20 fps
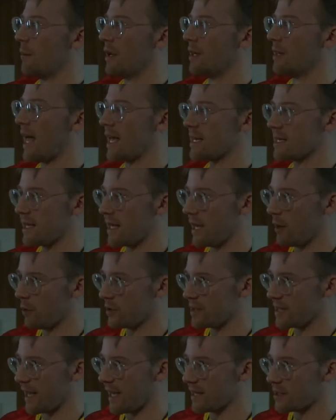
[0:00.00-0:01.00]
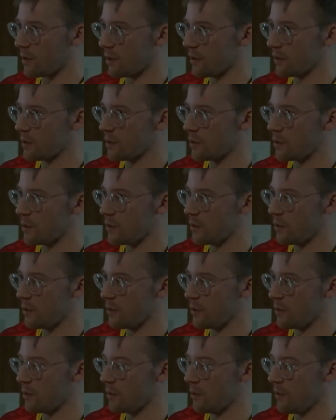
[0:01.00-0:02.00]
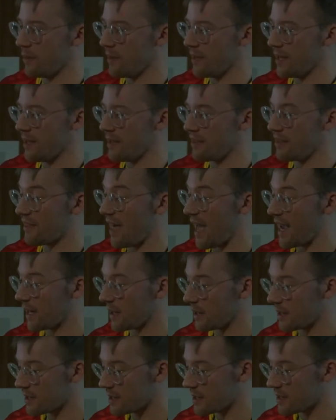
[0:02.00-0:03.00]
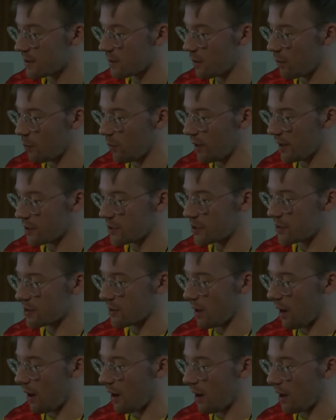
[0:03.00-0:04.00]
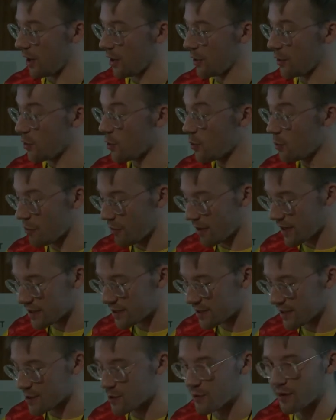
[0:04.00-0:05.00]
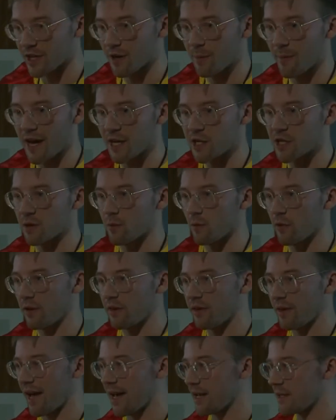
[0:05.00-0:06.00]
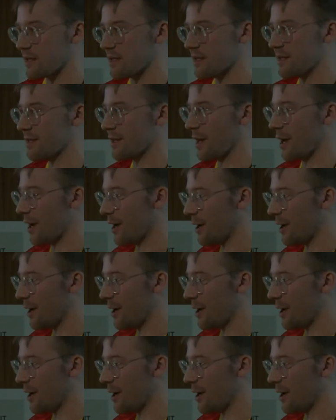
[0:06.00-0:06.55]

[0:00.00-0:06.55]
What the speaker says: Lastly, I want to get on to the thanks, which are numerous, as you can imagine, with as